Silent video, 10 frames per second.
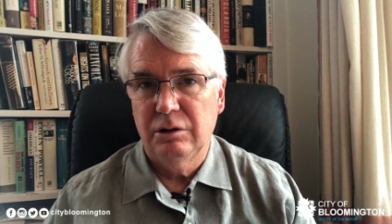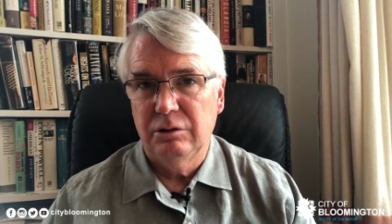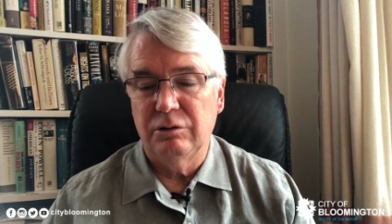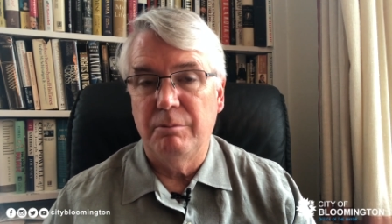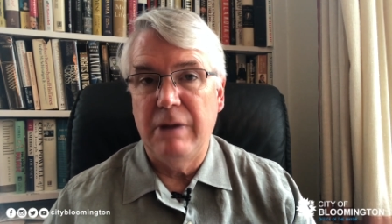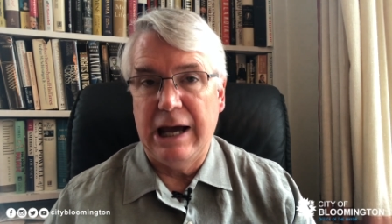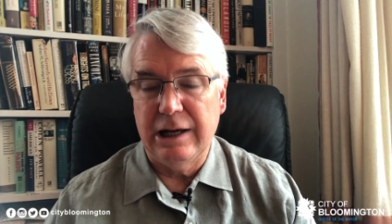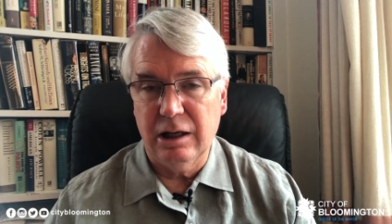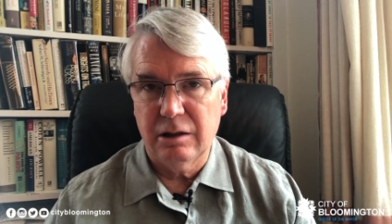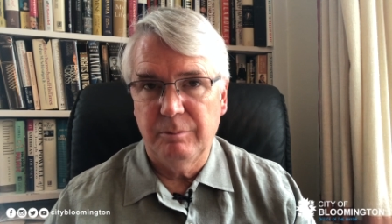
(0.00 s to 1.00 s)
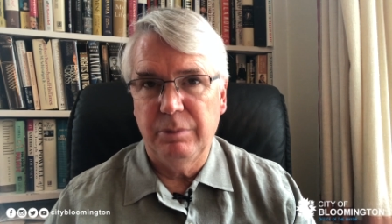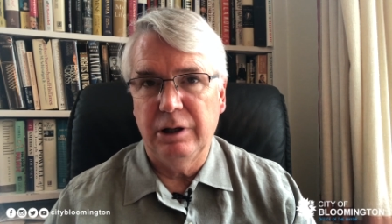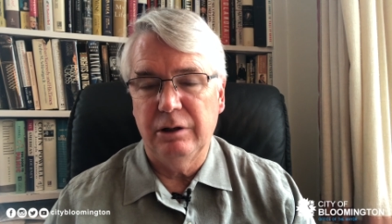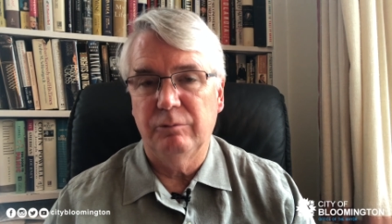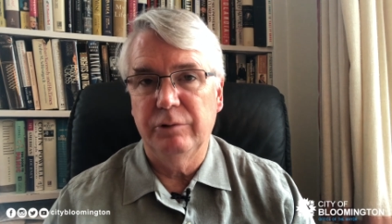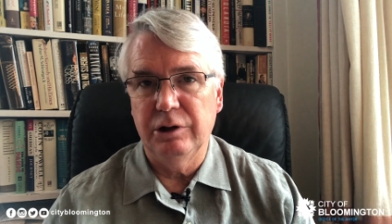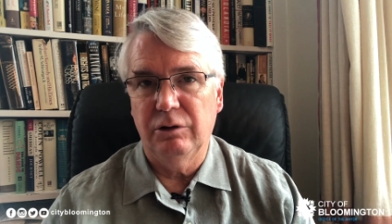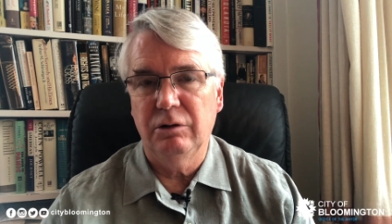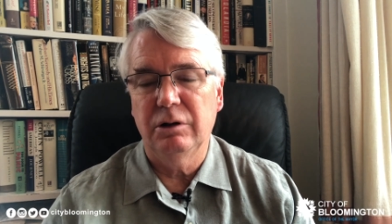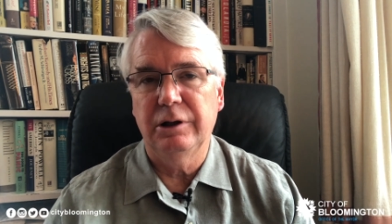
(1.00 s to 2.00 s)
dramatic, but
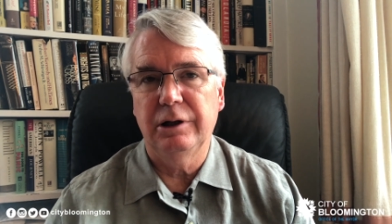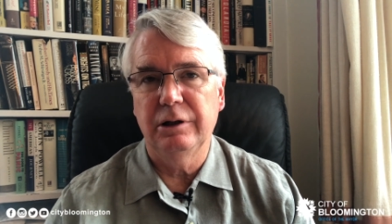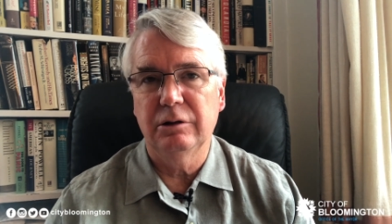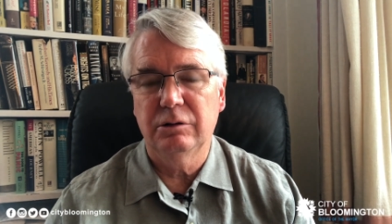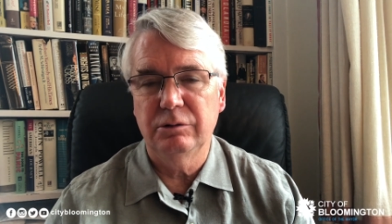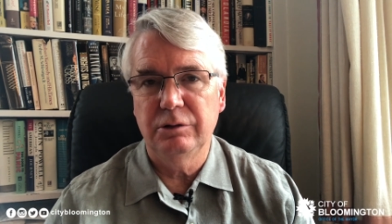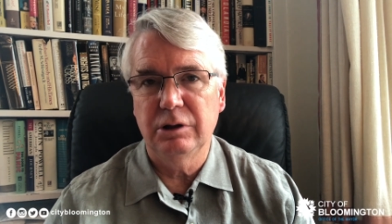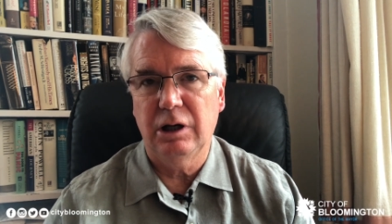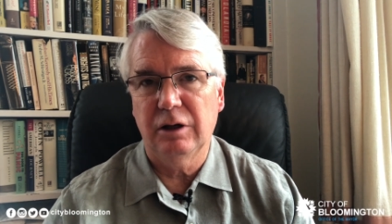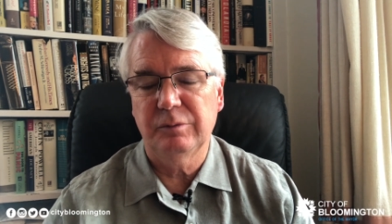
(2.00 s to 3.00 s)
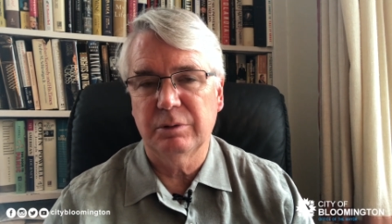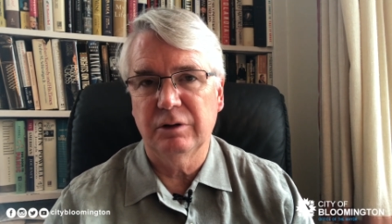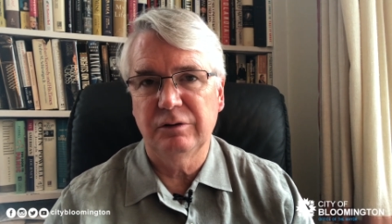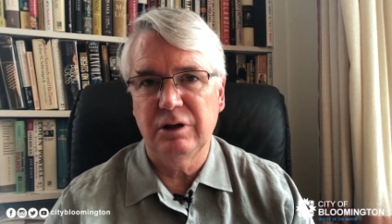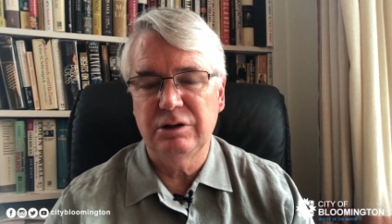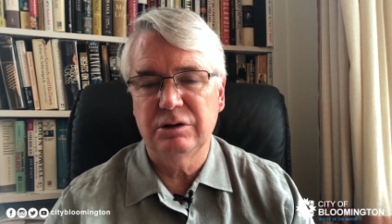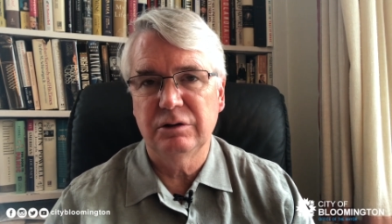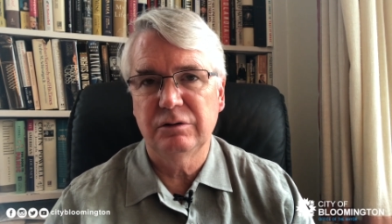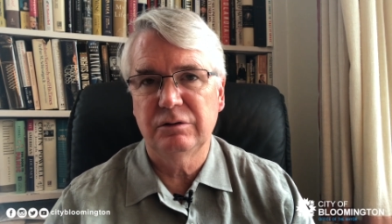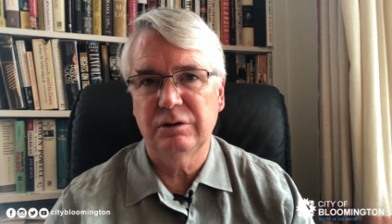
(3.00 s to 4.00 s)
real, including
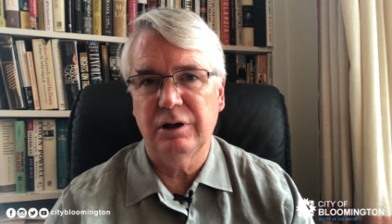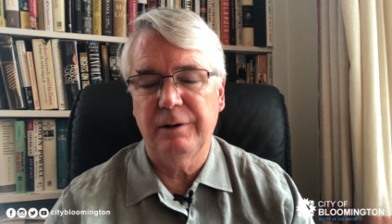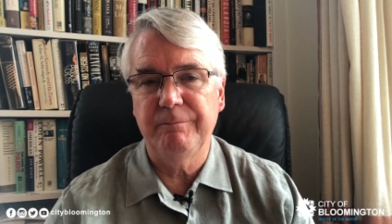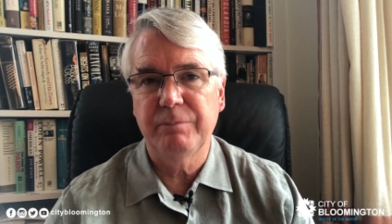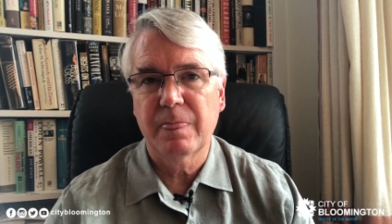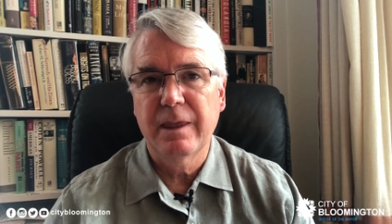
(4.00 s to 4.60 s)
hospitalizations,